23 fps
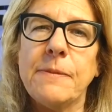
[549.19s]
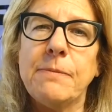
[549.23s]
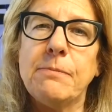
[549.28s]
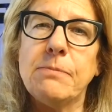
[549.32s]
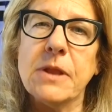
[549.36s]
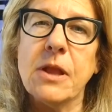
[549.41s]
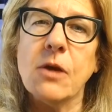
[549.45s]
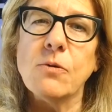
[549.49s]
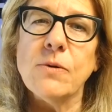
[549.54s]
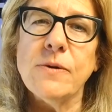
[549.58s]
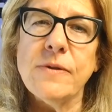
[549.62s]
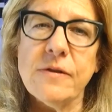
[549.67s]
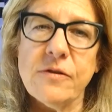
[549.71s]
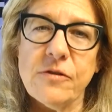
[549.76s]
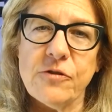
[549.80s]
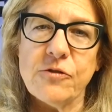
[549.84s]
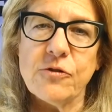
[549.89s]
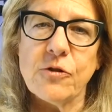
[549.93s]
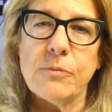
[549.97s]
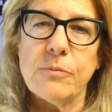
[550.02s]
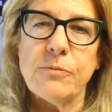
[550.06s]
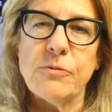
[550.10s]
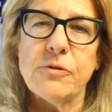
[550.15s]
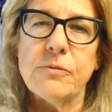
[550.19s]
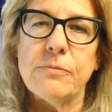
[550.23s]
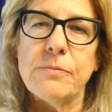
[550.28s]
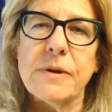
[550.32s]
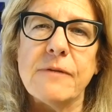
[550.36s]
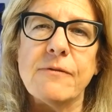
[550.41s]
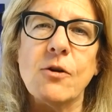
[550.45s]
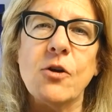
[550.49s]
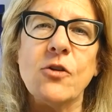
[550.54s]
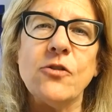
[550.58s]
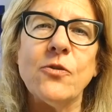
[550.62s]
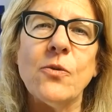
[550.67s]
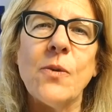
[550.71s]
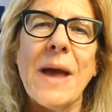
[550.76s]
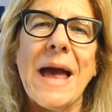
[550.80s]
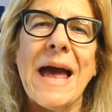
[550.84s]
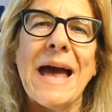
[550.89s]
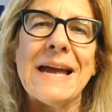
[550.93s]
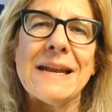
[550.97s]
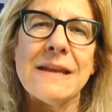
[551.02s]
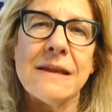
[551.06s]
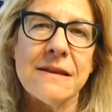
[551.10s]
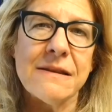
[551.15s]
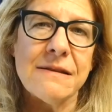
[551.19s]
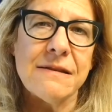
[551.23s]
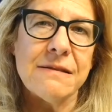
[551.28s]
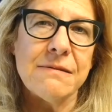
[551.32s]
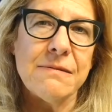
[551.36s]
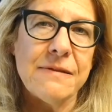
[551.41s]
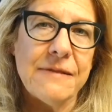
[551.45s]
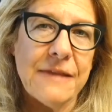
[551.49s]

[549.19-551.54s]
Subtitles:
below in the description, but I've also added